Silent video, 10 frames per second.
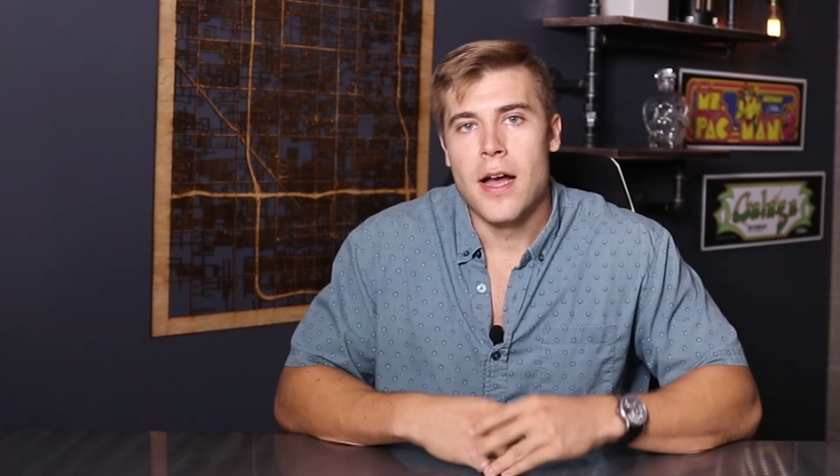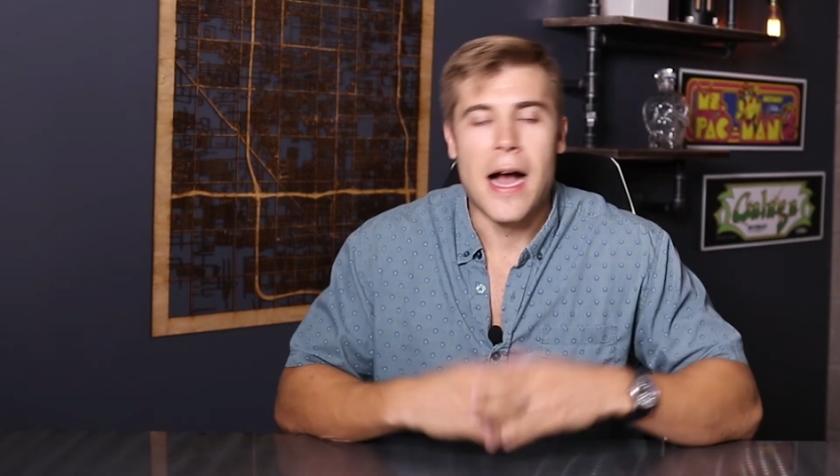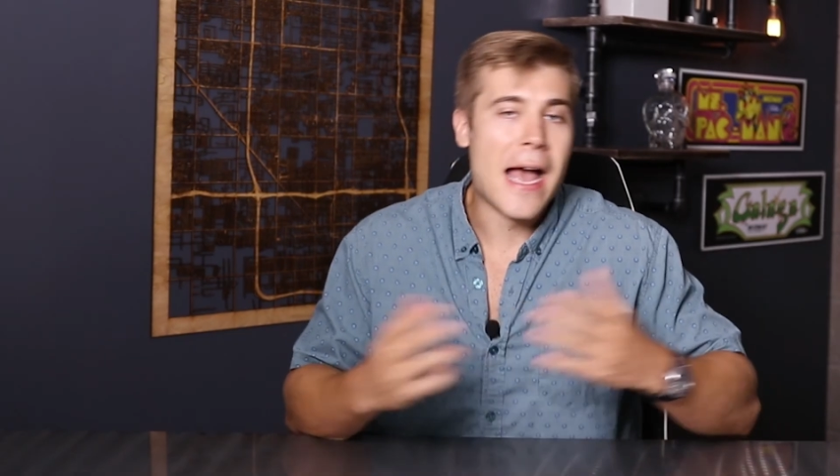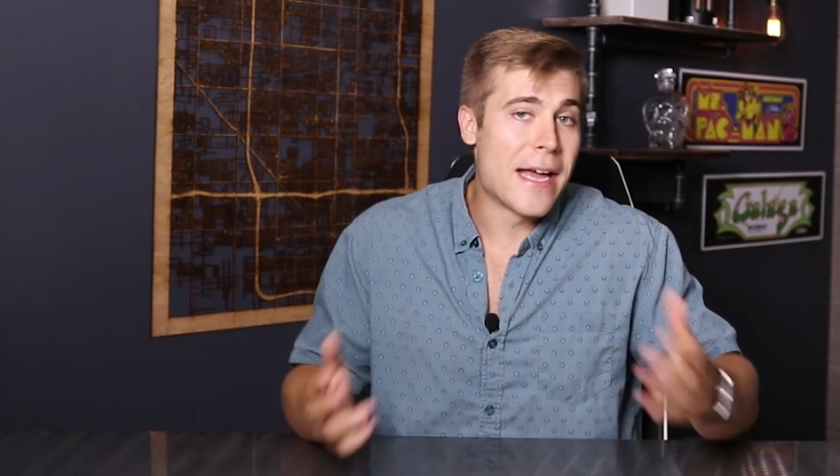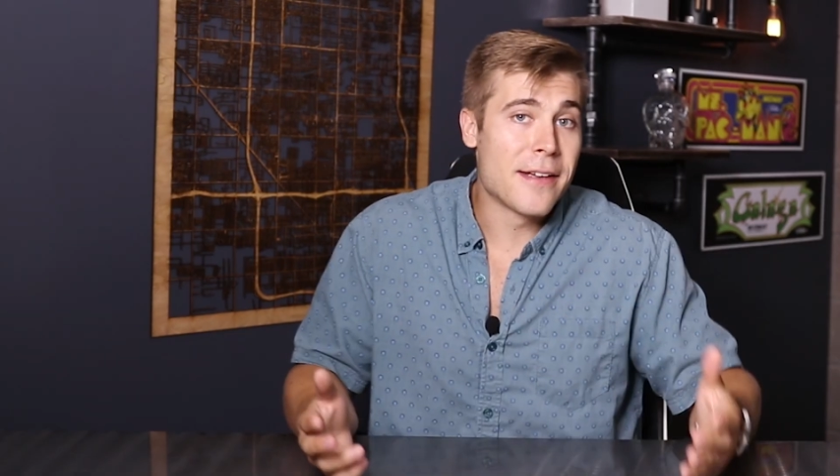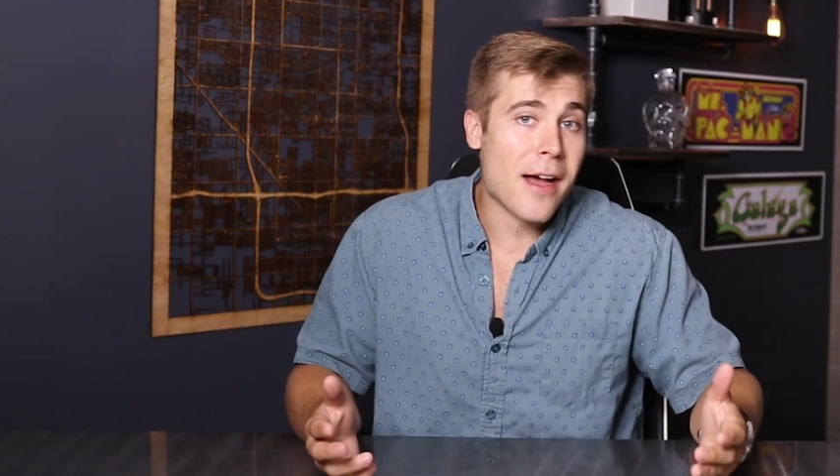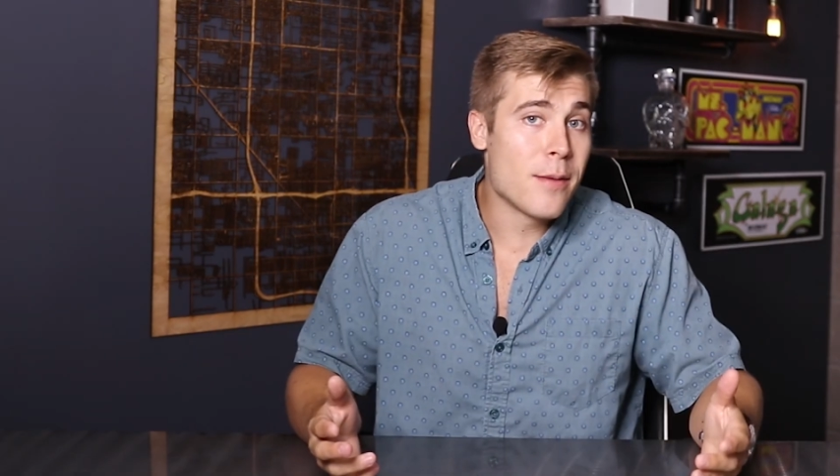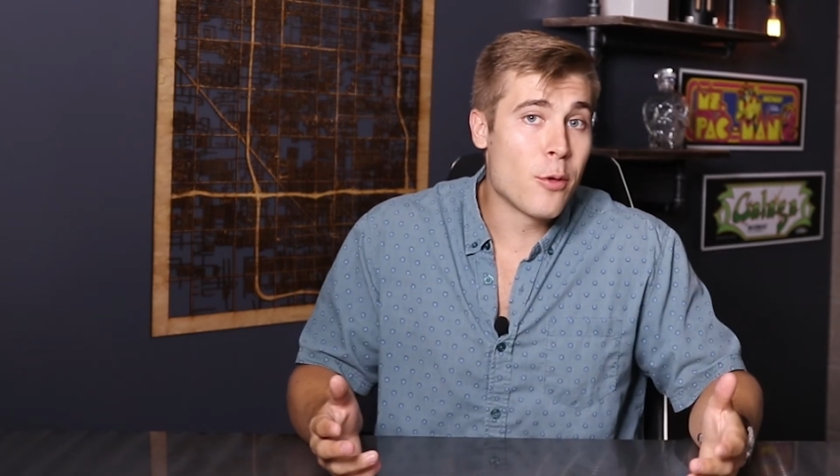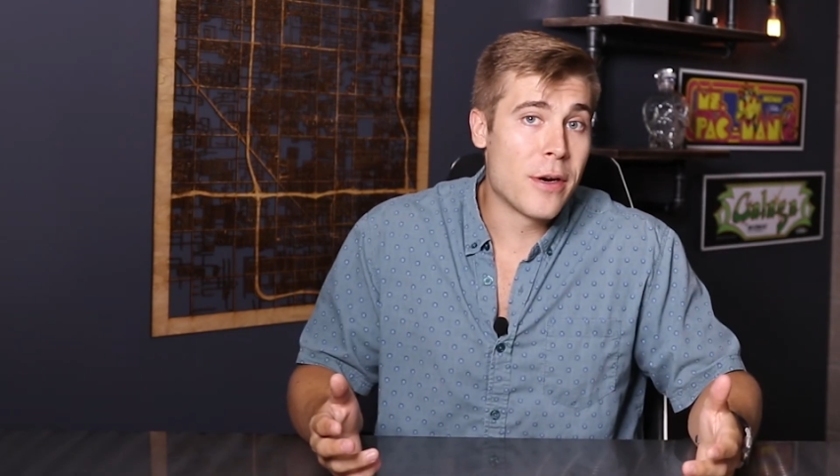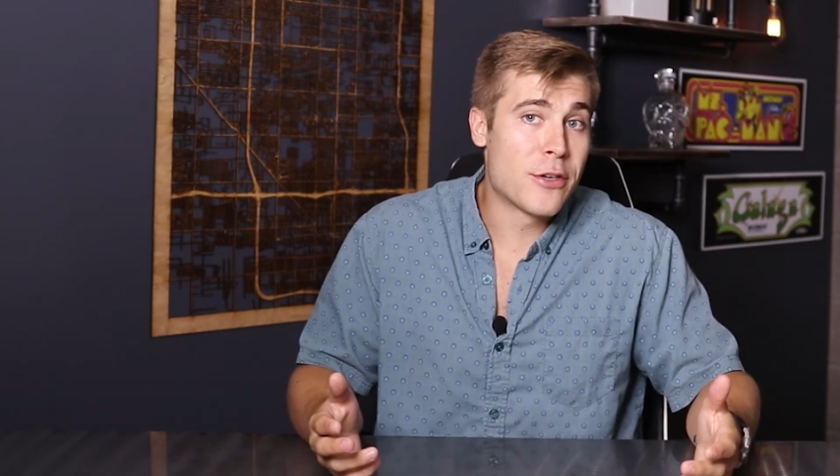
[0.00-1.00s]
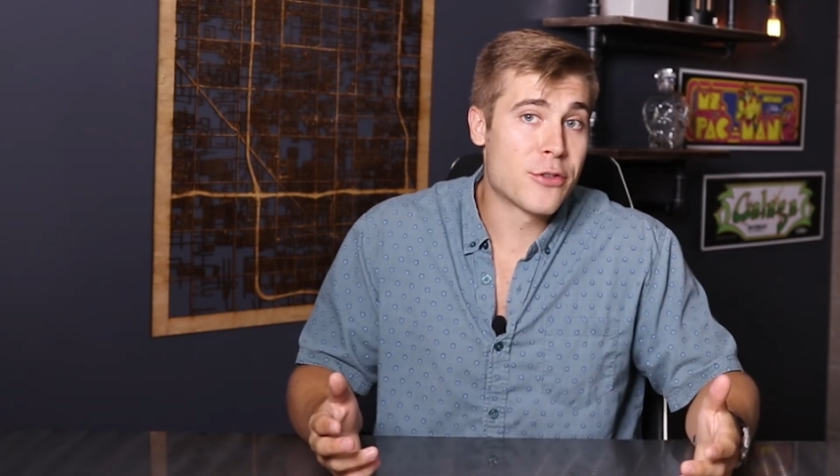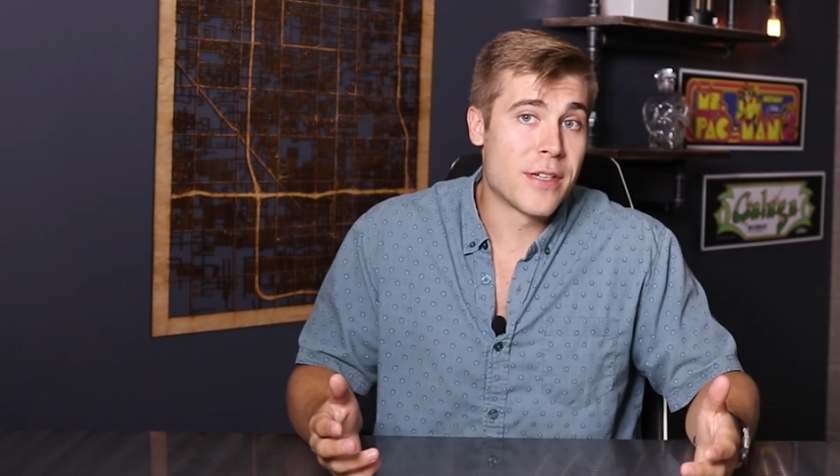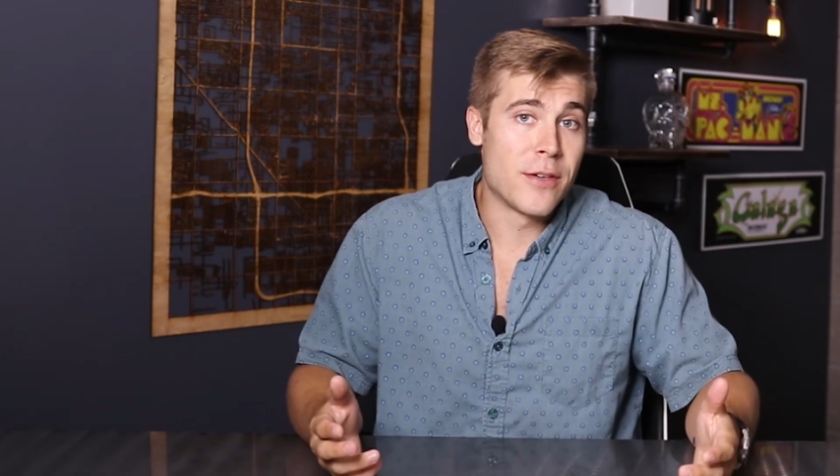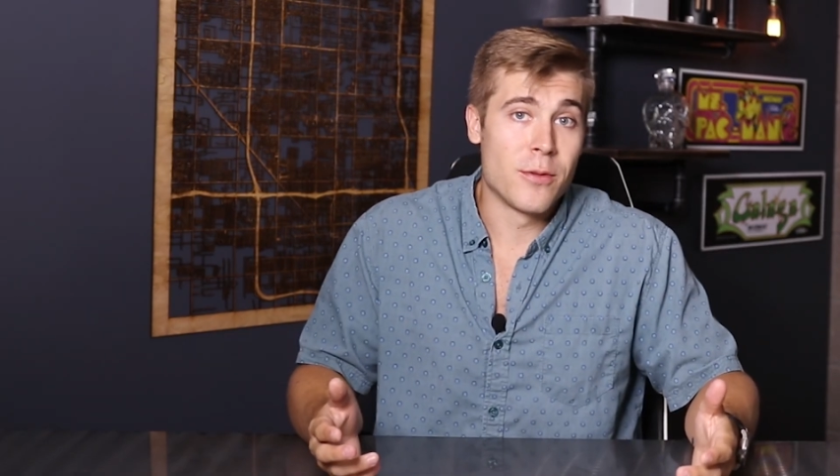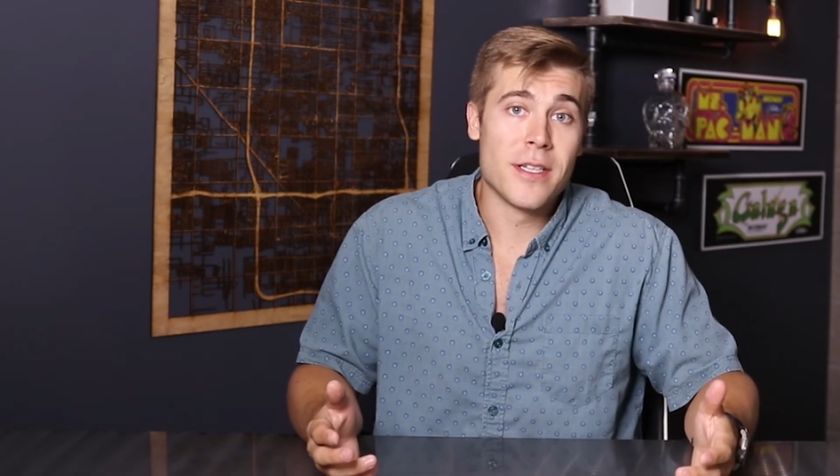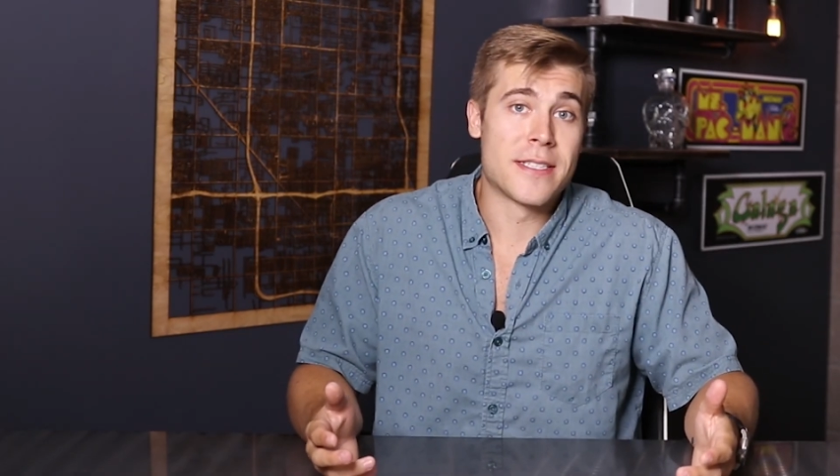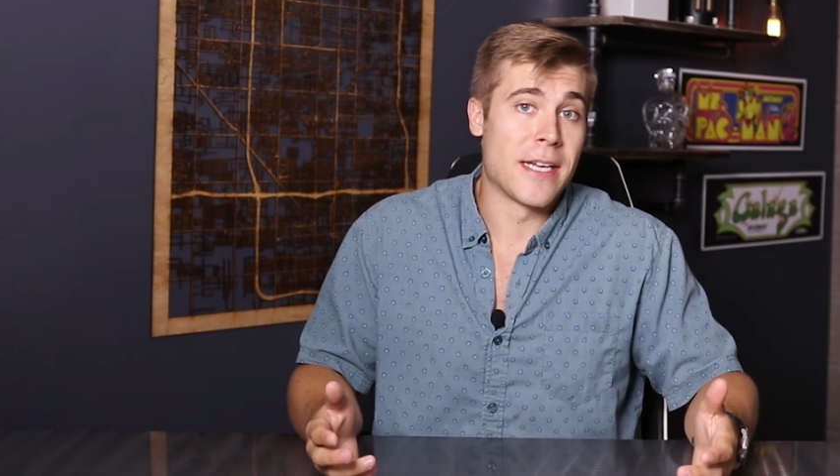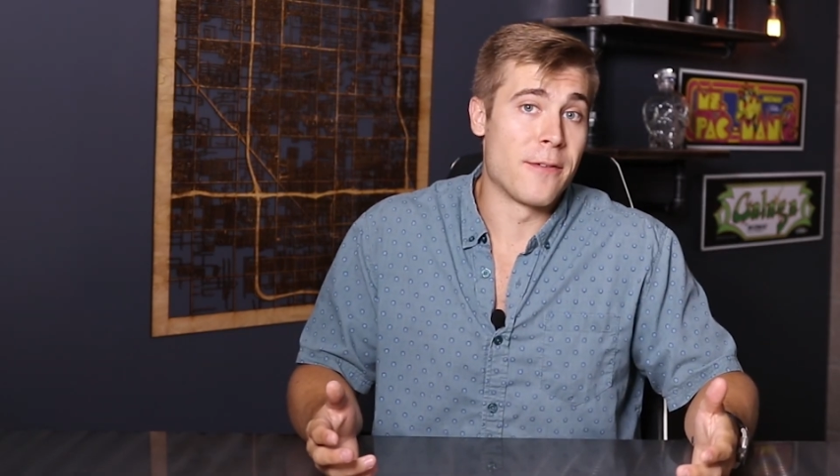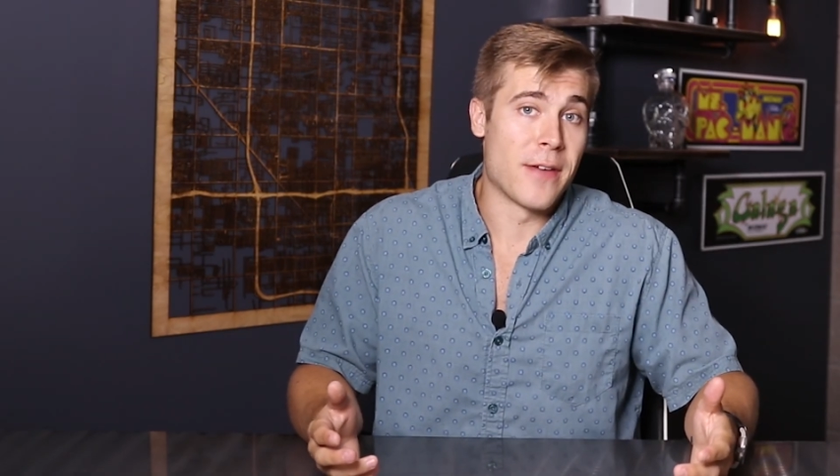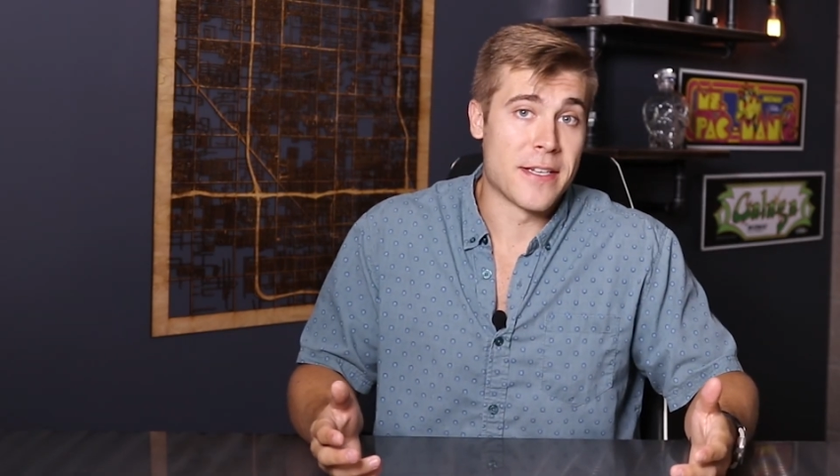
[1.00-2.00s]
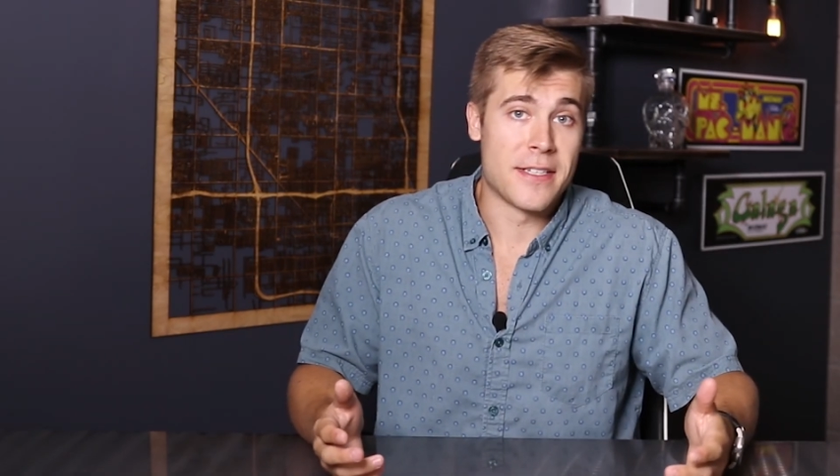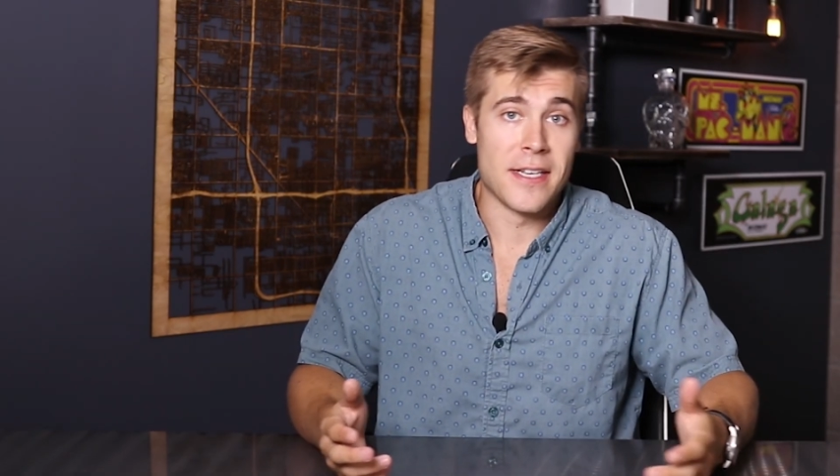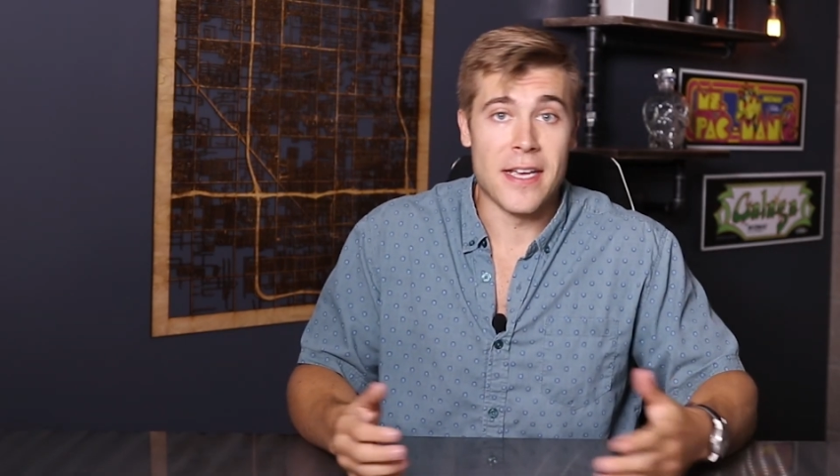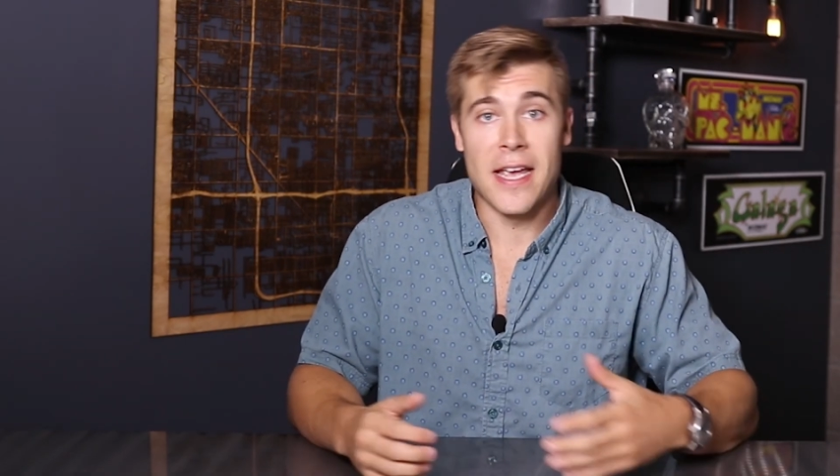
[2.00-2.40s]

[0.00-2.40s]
I had gotten more interested in real estate investing,